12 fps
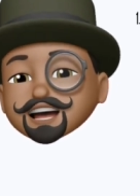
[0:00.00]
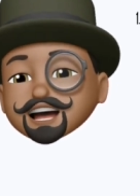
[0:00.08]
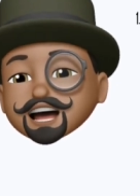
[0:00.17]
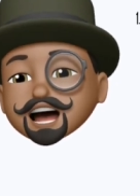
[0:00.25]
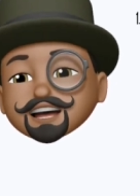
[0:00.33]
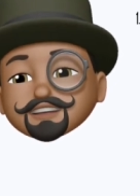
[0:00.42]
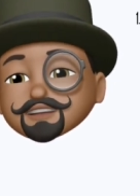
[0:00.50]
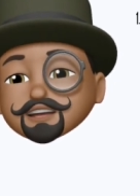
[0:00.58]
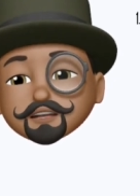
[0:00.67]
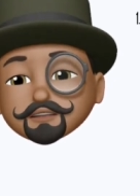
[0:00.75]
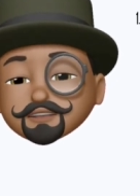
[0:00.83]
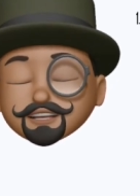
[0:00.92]
If you
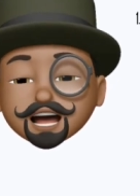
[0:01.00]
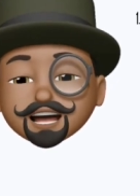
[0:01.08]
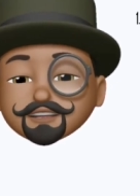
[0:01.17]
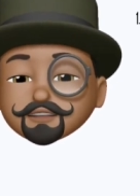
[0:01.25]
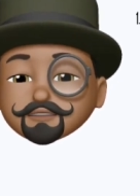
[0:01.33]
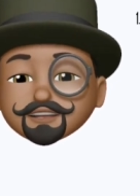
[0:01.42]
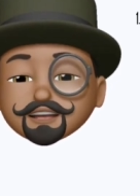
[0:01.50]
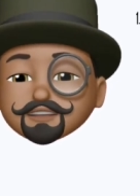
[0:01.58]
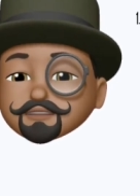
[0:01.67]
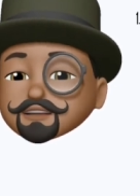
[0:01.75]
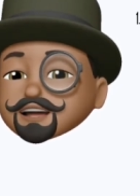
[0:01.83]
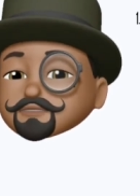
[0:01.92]
don't feel like you found the
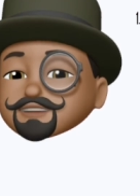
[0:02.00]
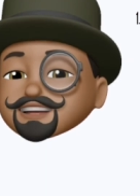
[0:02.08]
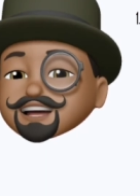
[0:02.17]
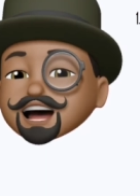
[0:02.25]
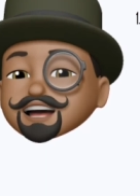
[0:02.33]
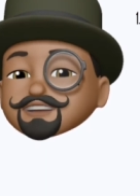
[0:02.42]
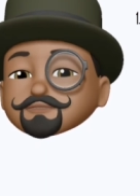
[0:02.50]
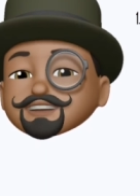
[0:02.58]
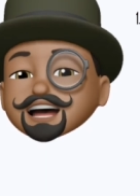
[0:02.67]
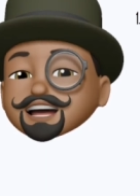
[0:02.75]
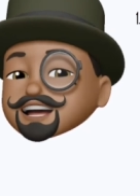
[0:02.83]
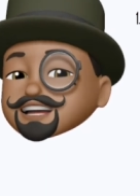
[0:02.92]
right one yet,
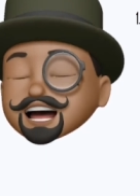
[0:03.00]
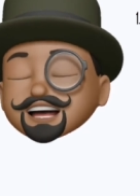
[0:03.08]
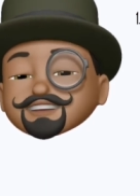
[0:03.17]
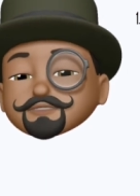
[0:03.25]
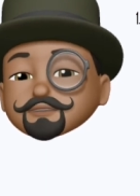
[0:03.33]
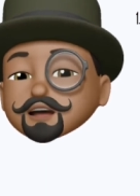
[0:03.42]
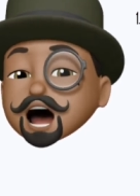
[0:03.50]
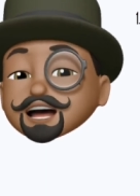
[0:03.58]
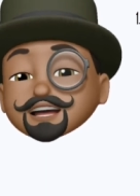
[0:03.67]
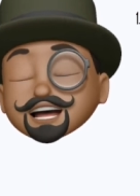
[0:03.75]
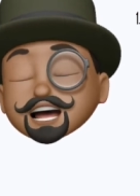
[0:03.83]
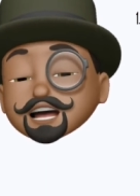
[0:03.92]
collect some more
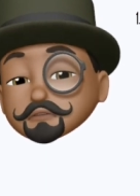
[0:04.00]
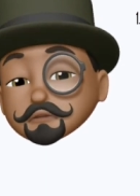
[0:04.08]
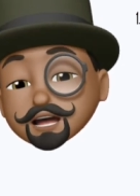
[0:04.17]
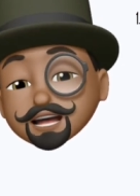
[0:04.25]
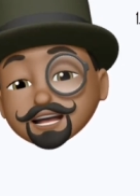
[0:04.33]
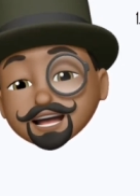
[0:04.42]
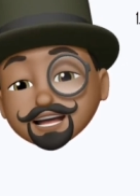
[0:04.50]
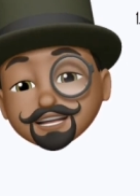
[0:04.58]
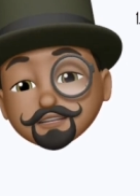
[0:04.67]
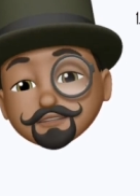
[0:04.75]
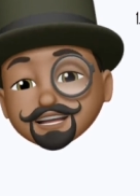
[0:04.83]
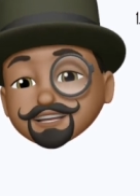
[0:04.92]
ideas, but by the end
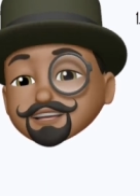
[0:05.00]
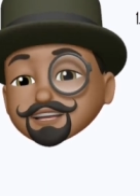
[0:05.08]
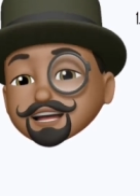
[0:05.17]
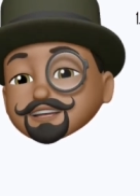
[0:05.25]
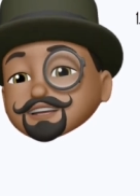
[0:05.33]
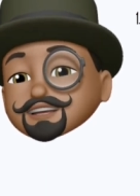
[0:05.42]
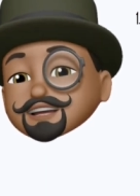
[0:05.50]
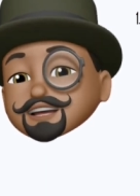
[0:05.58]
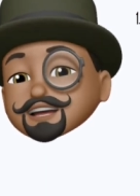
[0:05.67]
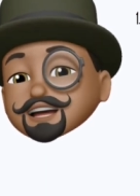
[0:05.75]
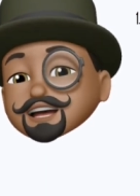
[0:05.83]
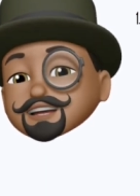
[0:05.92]
of this session,
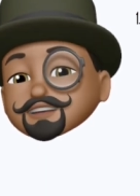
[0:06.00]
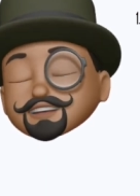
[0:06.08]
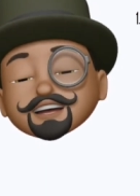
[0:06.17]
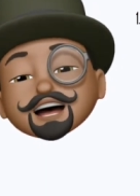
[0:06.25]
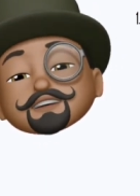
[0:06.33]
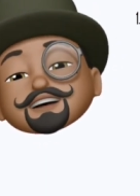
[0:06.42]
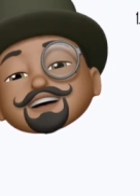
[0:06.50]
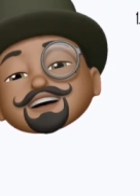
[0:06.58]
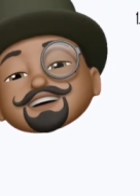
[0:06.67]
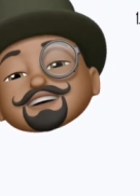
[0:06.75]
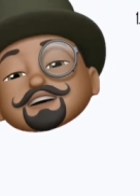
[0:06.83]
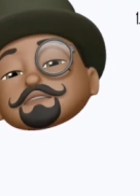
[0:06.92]
you should have at
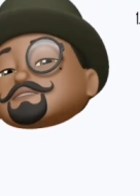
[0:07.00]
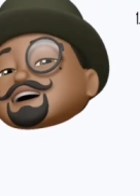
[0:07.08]
least committed